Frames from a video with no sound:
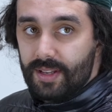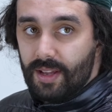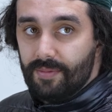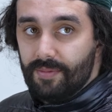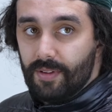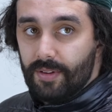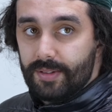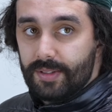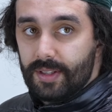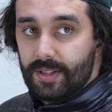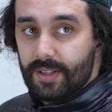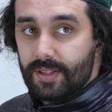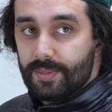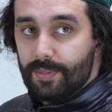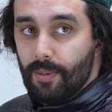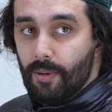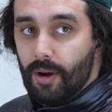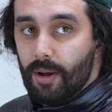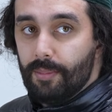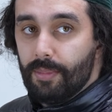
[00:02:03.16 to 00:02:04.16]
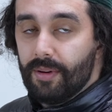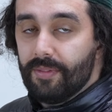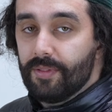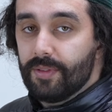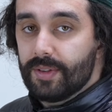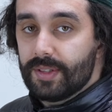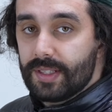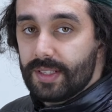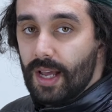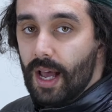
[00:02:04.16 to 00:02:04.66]
headphones at this point, but if you
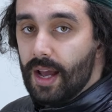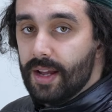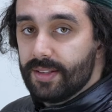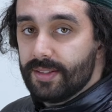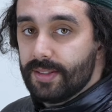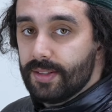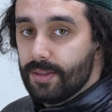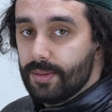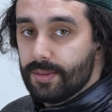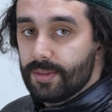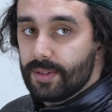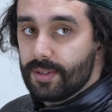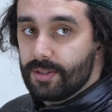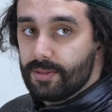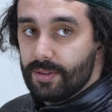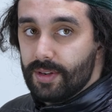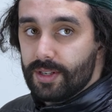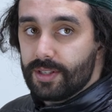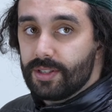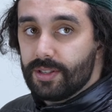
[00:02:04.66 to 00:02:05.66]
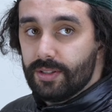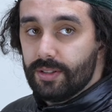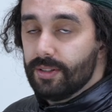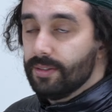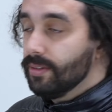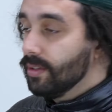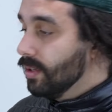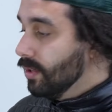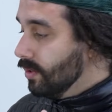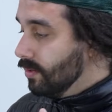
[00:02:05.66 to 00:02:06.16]
decide to use the traditional
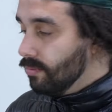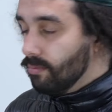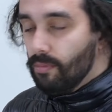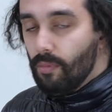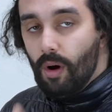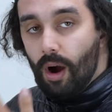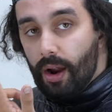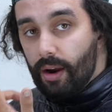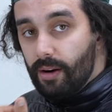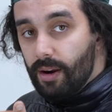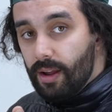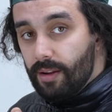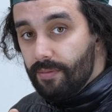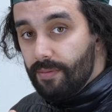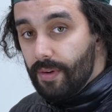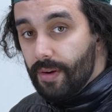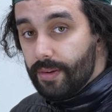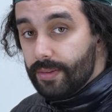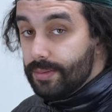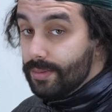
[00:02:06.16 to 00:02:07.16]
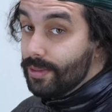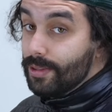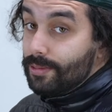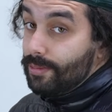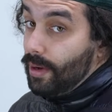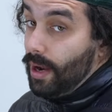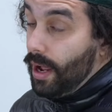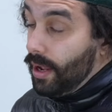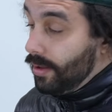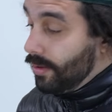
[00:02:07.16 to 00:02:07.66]
wire headphones, which is
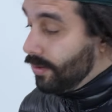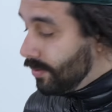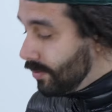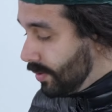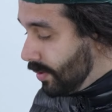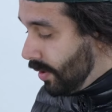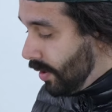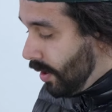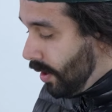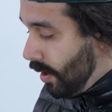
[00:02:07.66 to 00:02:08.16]
what I use,